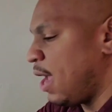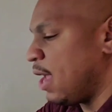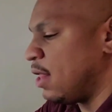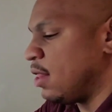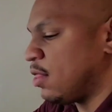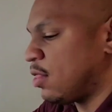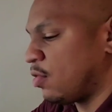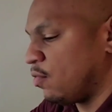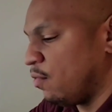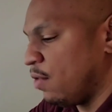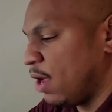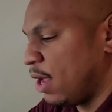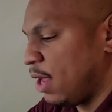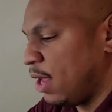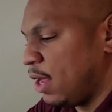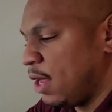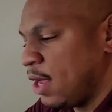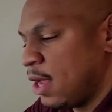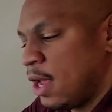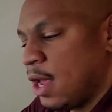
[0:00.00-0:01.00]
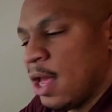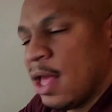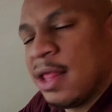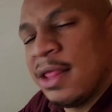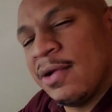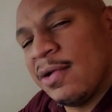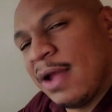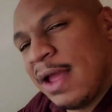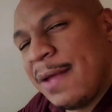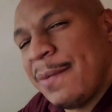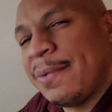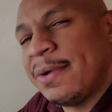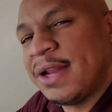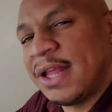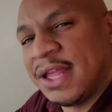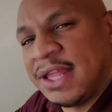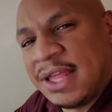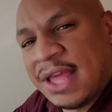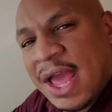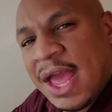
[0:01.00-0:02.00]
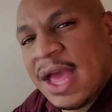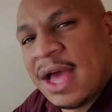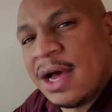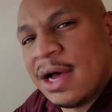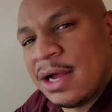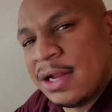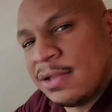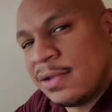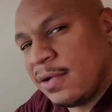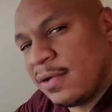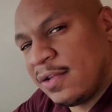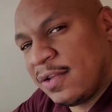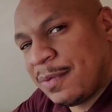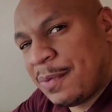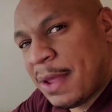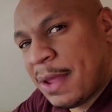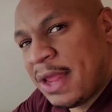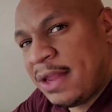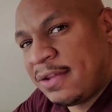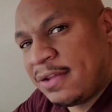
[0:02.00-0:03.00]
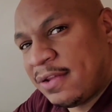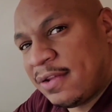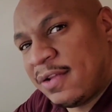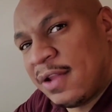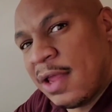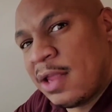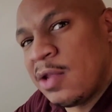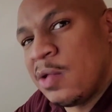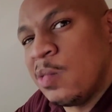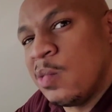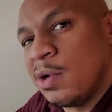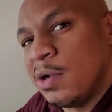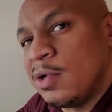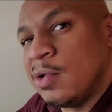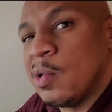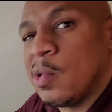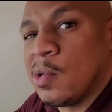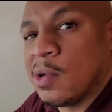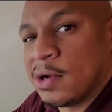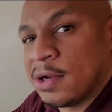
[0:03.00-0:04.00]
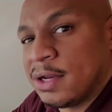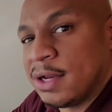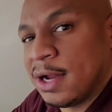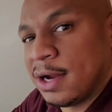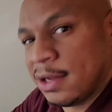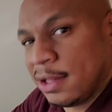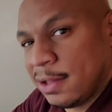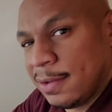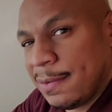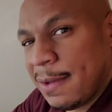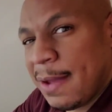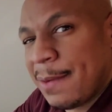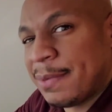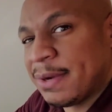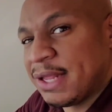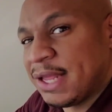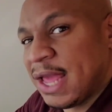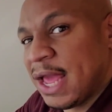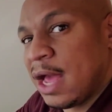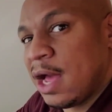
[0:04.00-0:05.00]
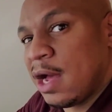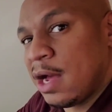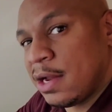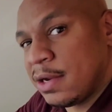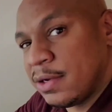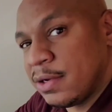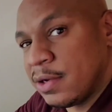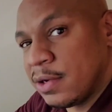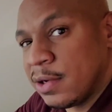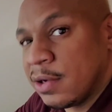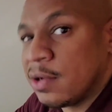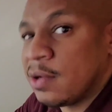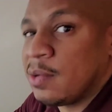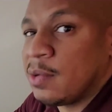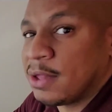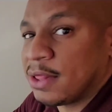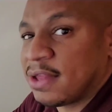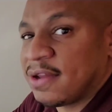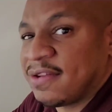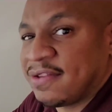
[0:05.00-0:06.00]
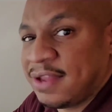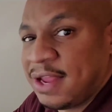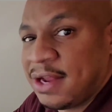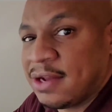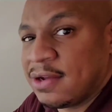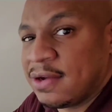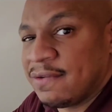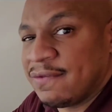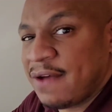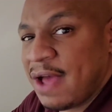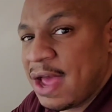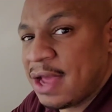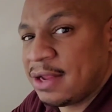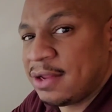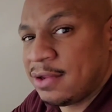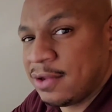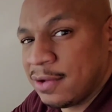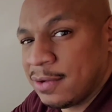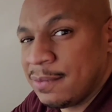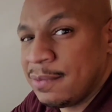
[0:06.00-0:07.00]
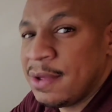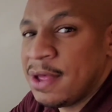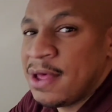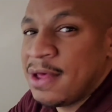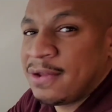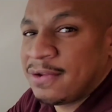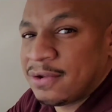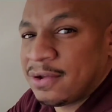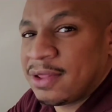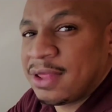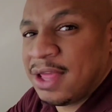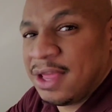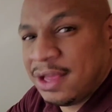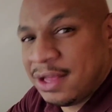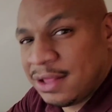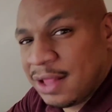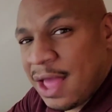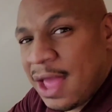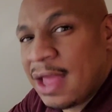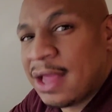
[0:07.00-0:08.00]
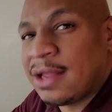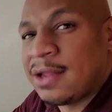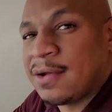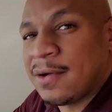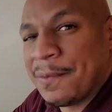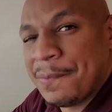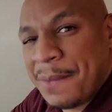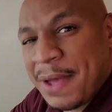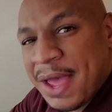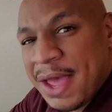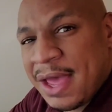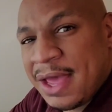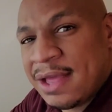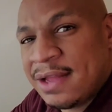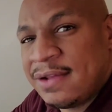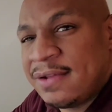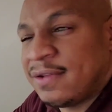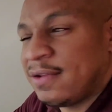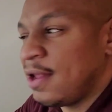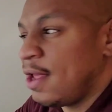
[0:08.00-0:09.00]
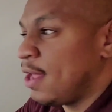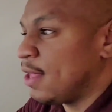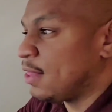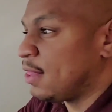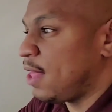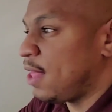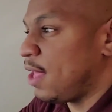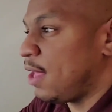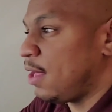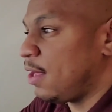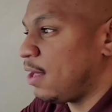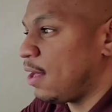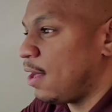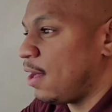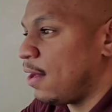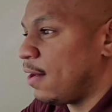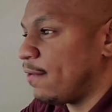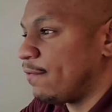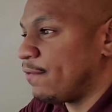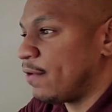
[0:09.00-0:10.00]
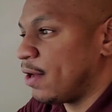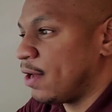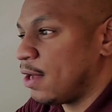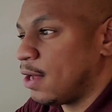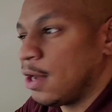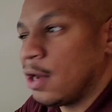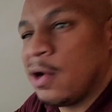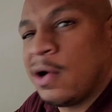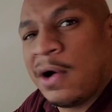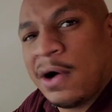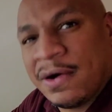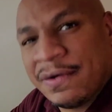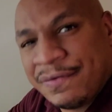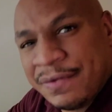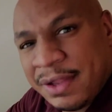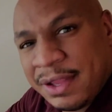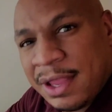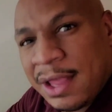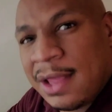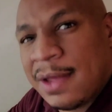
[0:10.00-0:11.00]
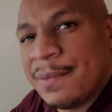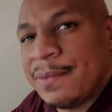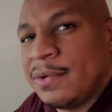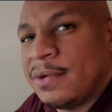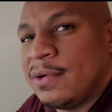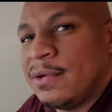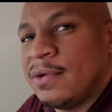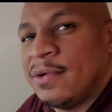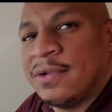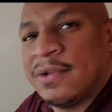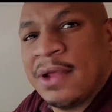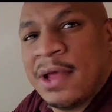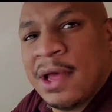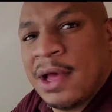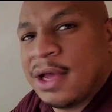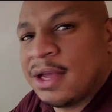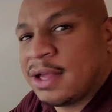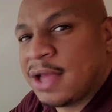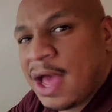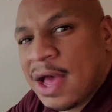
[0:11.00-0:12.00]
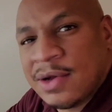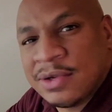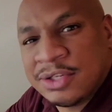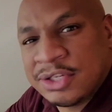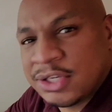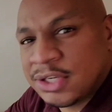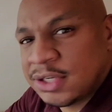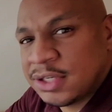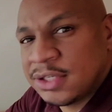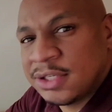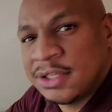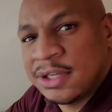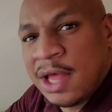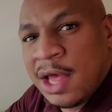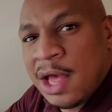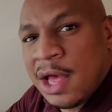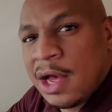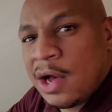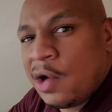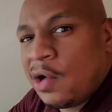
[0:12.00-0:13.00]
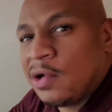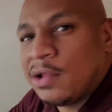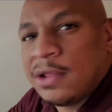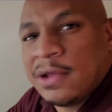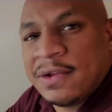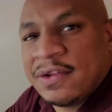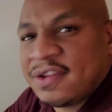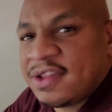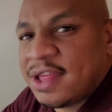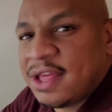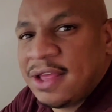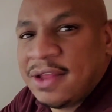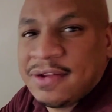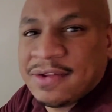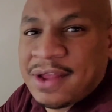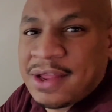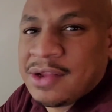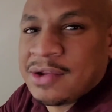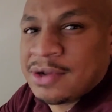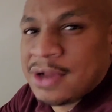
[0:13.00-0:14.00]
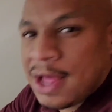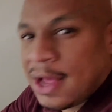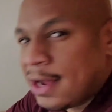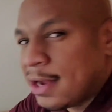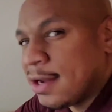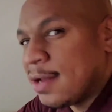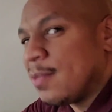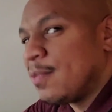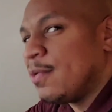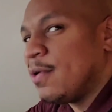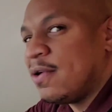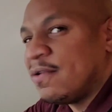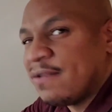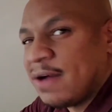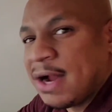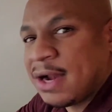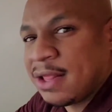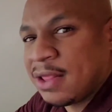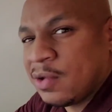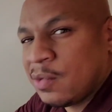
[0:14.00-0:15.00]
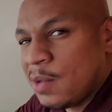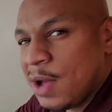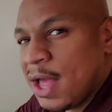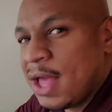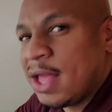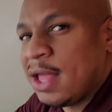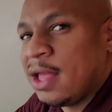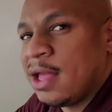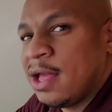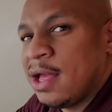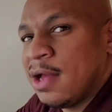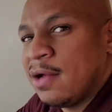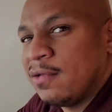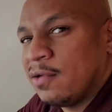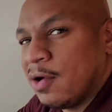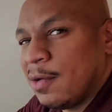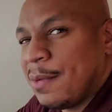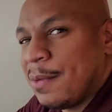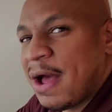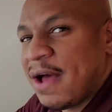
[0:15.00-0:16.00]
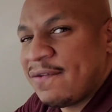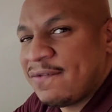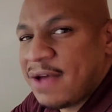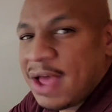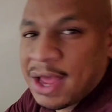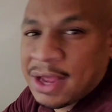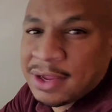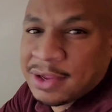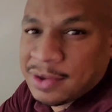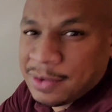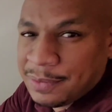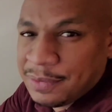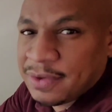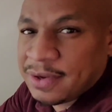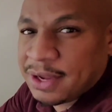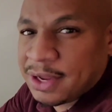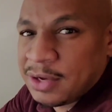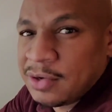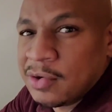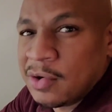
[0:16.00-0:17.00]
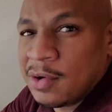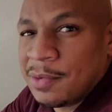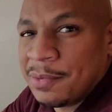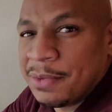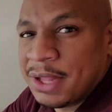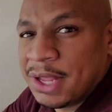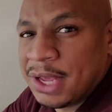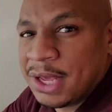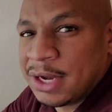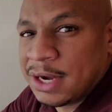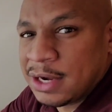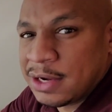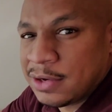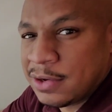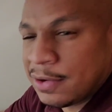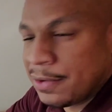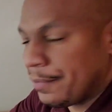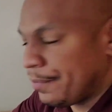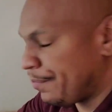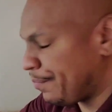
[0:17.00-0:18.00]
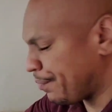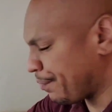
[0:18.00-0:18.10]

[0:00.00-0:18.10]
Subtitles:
And three, they're able to get under spaces that you wouldn't ordinarily be able to get under with a standard vacuum. So think like your beds, think of coffee tables, couches, all those things that you're not going to move out of the way, robot vacuums can normally get under.